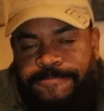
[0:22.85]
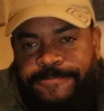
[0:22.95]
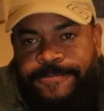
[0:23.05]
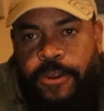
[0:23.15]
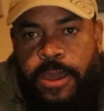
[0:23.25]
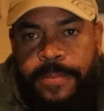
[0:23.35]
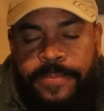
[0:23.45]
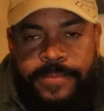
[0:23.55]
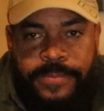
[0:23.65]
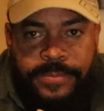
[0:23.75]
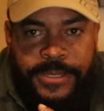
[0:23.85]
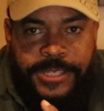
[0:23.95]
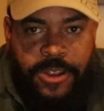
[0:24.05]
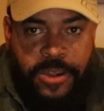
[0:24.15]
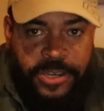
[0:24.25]
from the
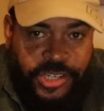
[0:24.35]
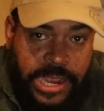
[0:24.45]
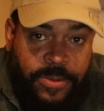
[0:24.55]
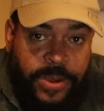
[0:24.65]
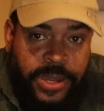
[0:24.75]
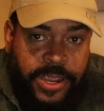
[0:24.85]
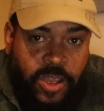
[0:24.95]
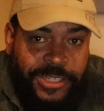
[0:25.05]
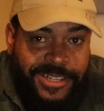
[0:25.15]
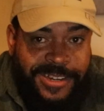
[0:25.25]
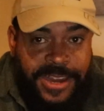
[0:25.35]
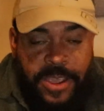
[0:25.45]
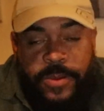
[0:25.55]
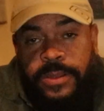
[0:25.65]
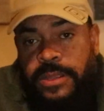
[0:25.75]
start of January until
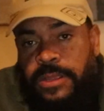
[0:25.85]
now.